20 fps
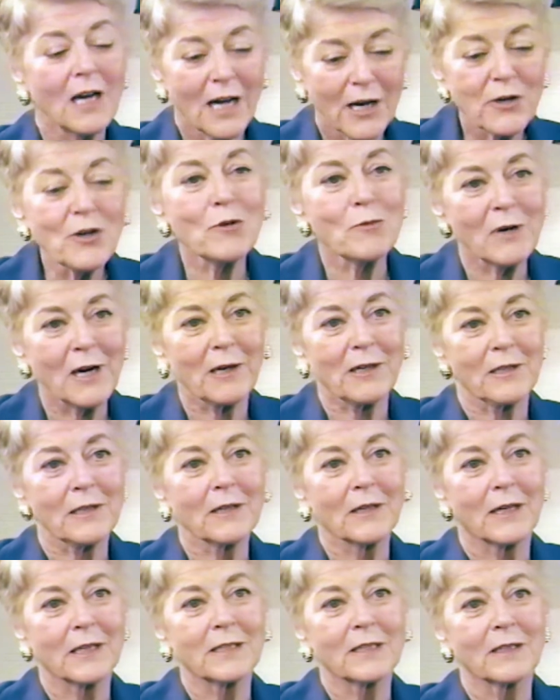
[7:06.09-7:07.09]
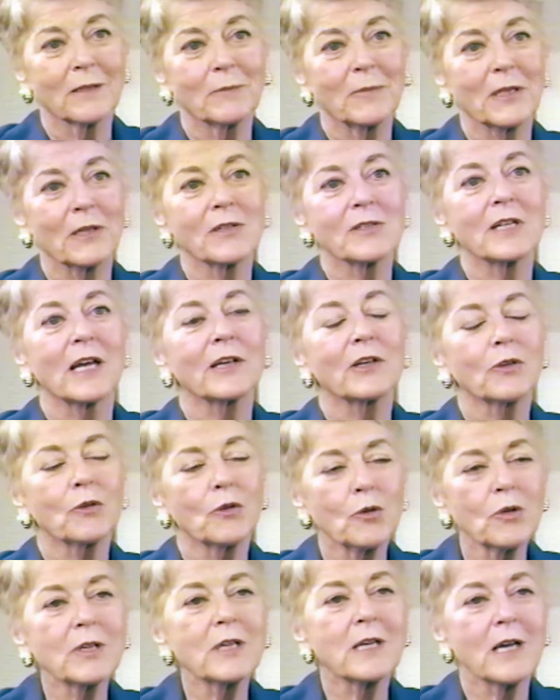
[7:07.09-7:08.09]
I knew I, I did, because I
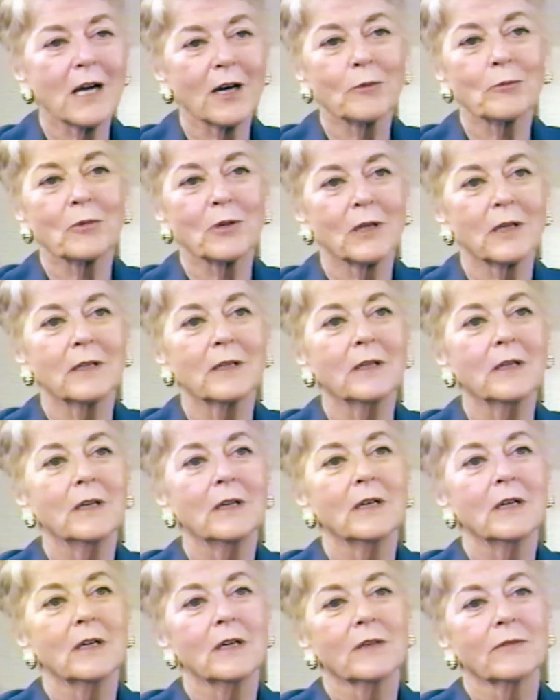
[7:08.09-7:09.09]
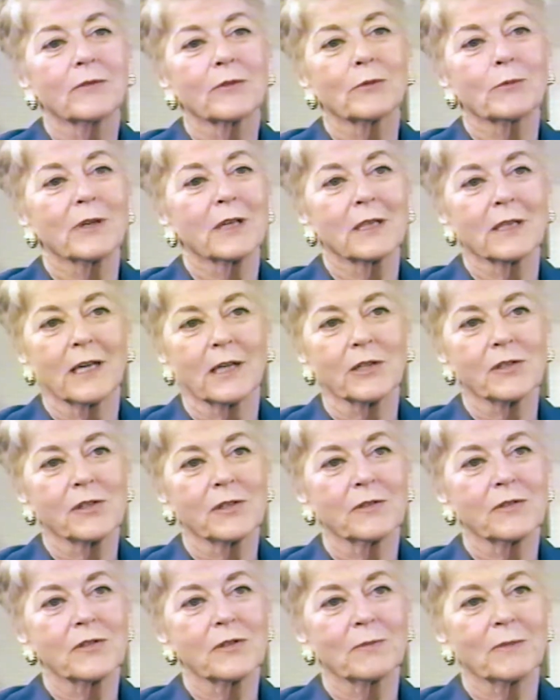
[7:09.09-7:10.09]
could not run for
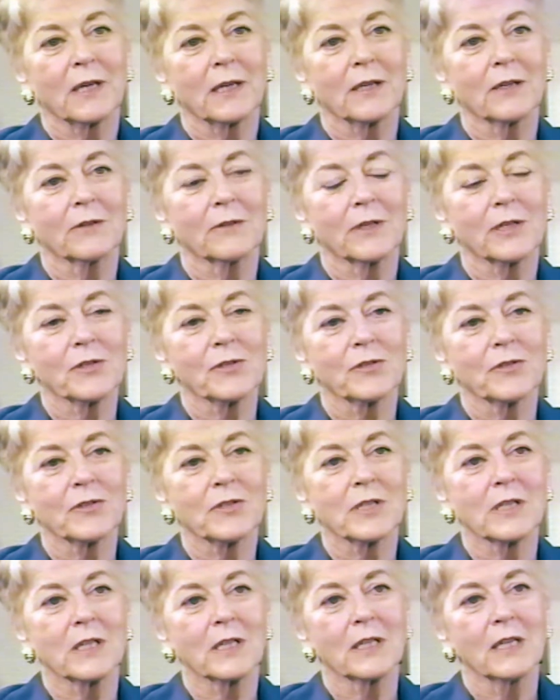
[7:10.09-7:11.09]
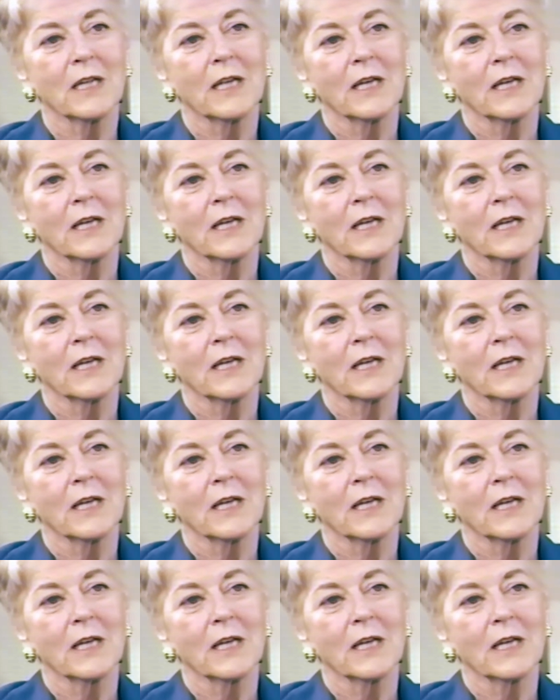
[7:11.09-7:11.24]
re-election to my congressional seat